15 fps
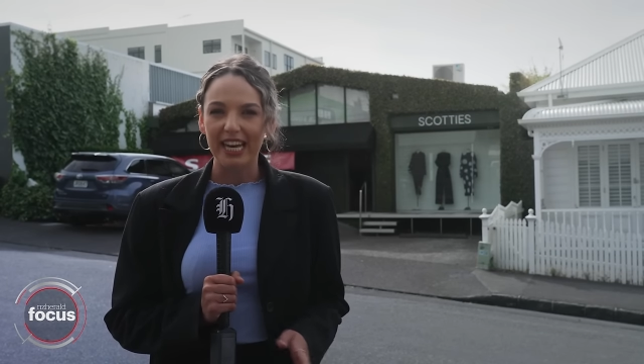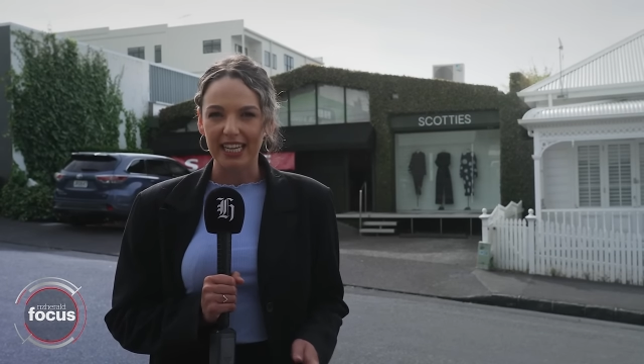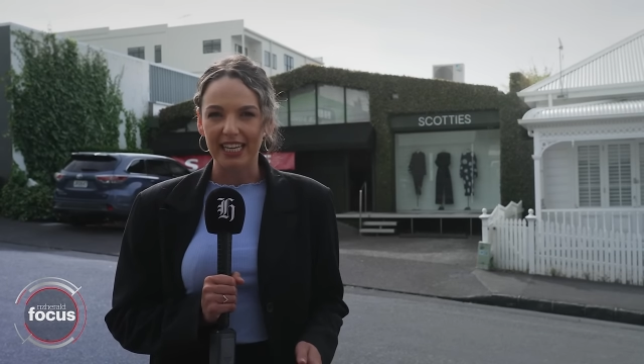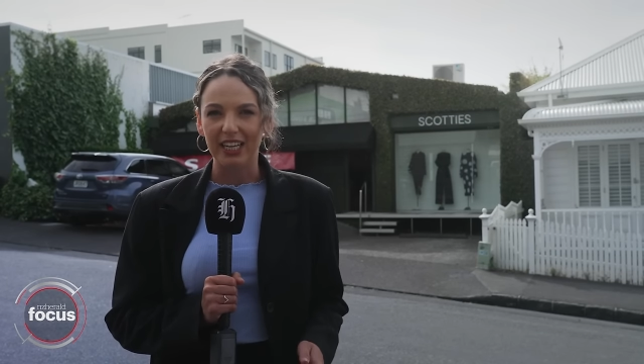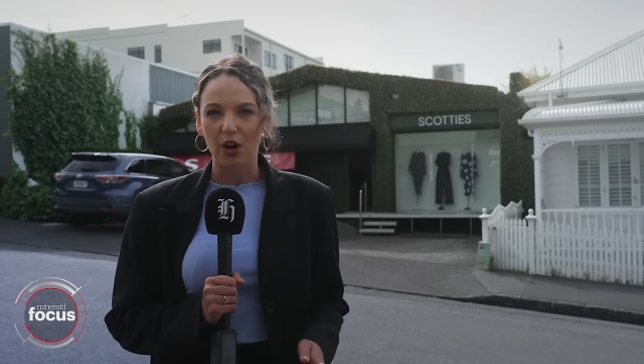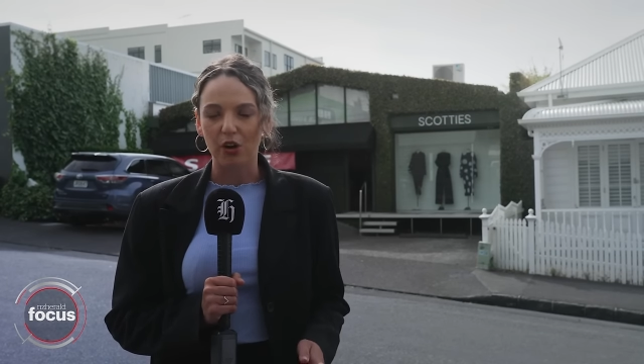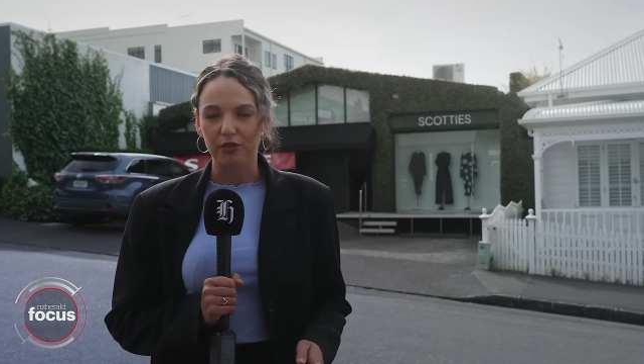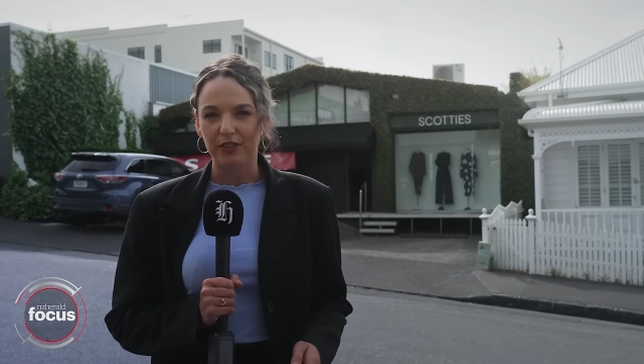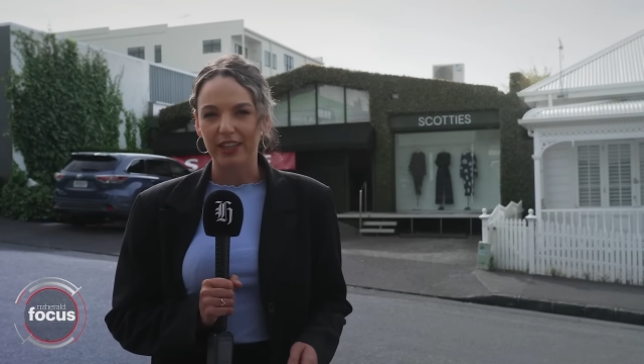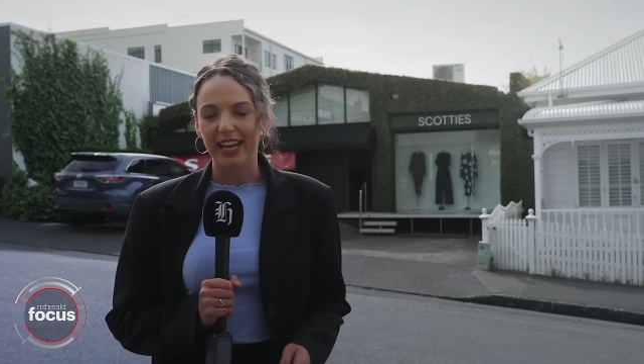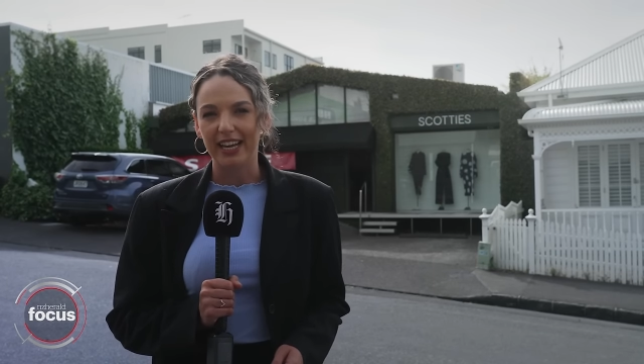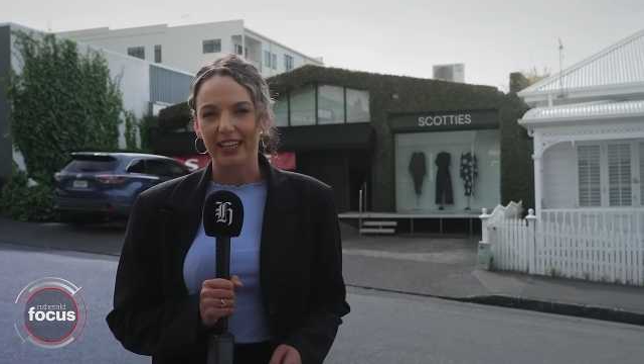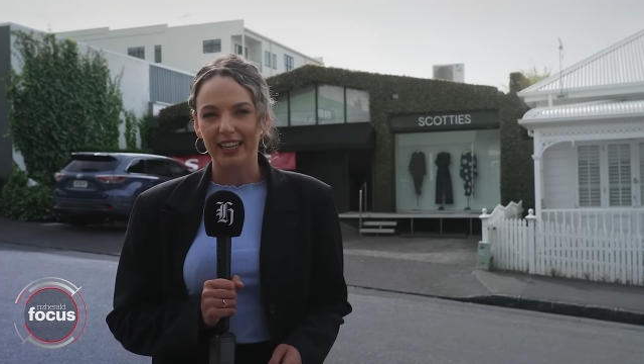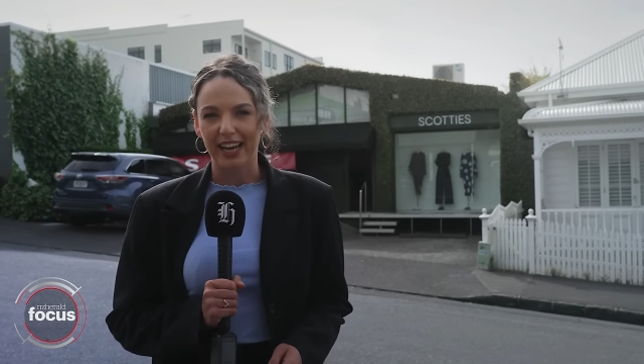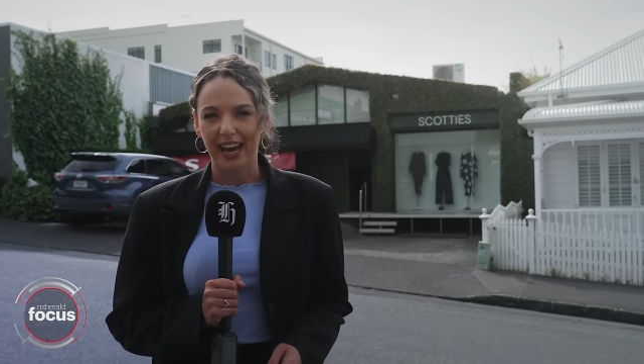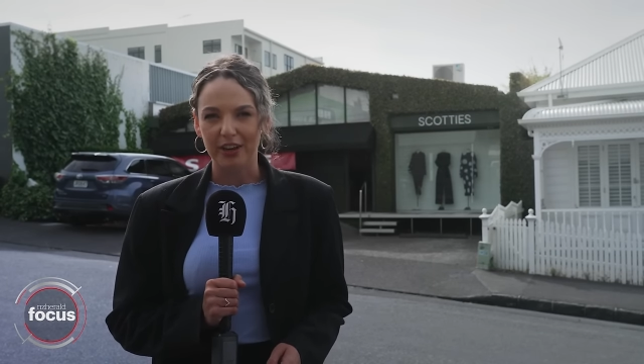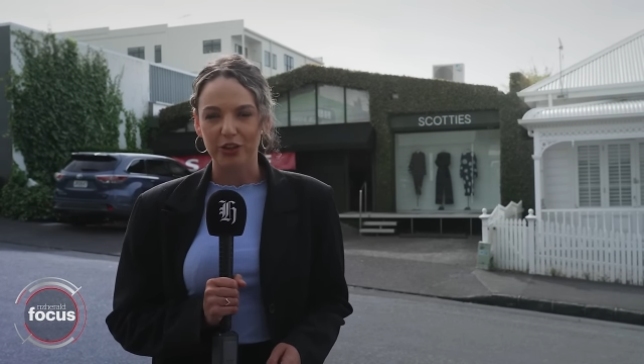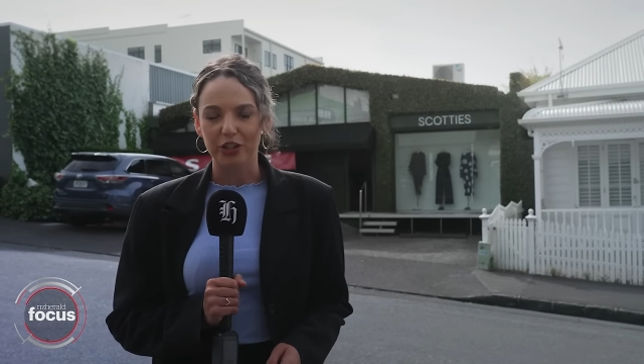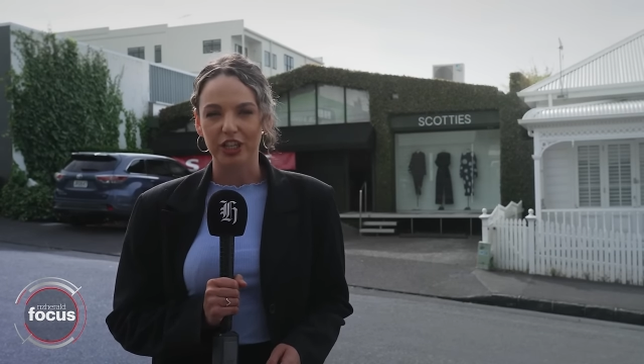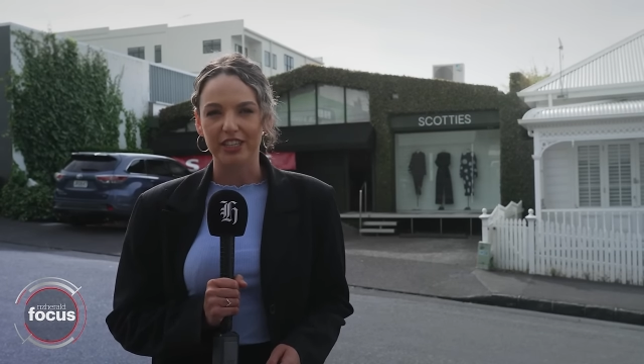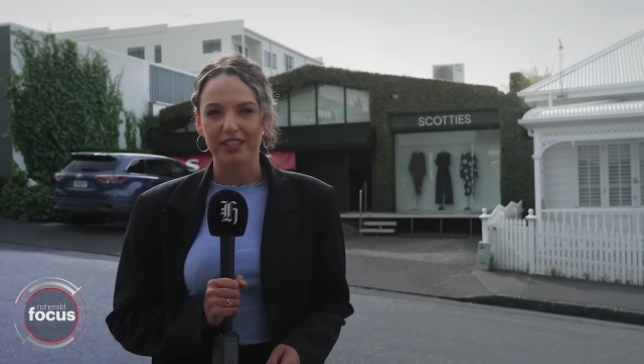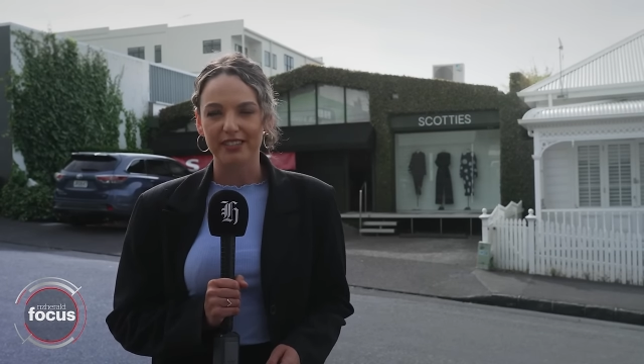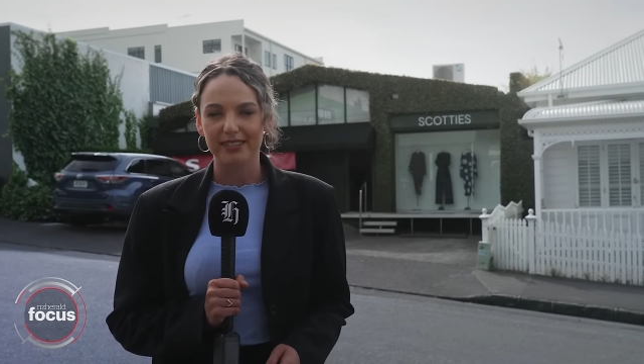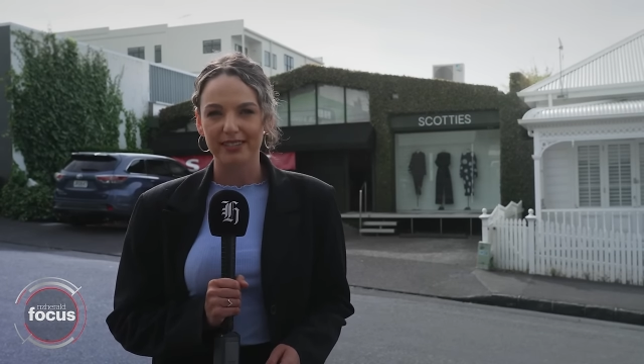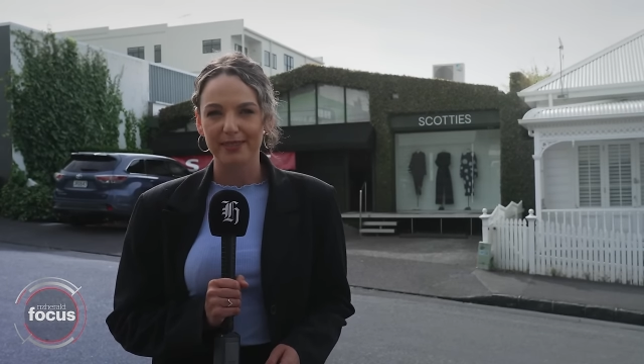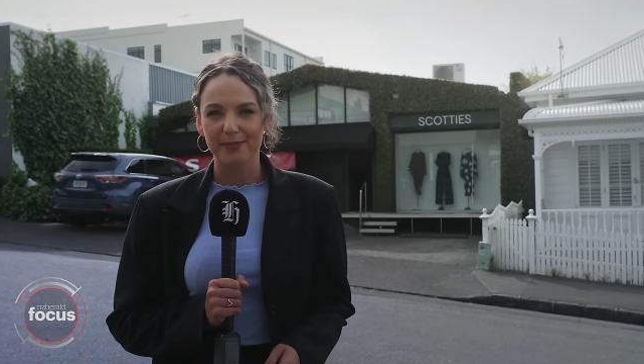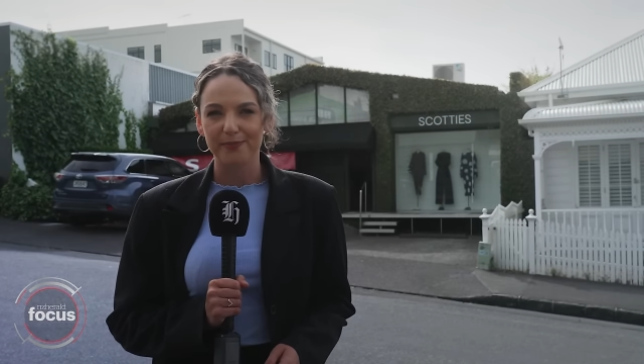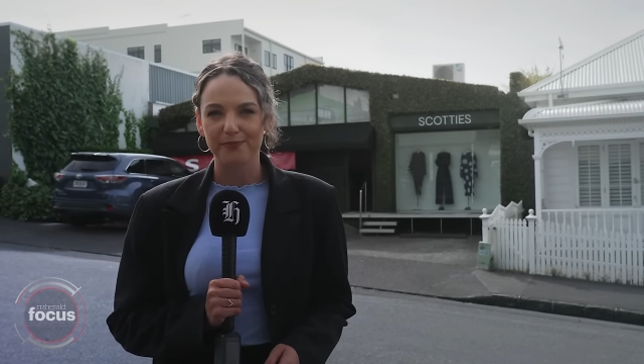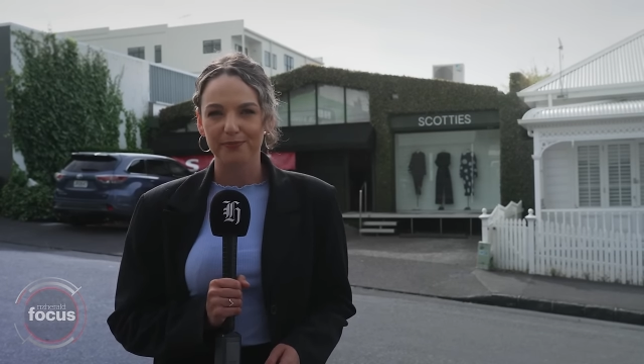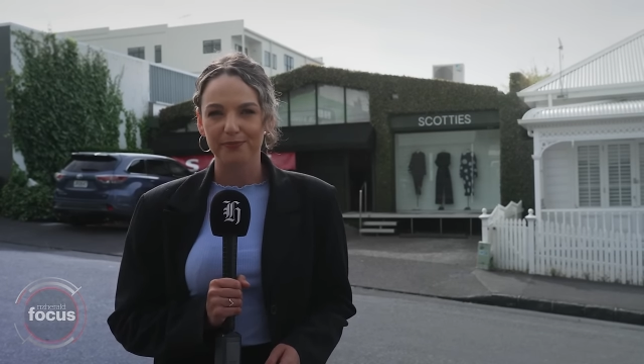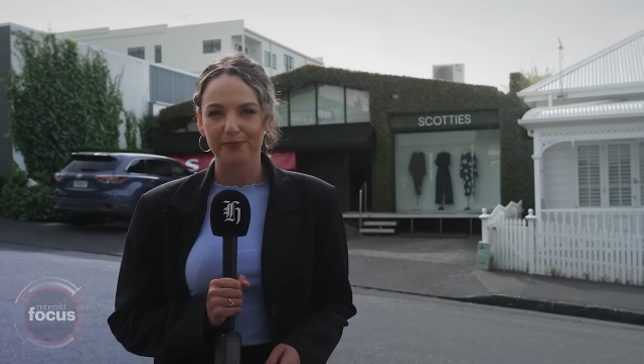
any of the allegations.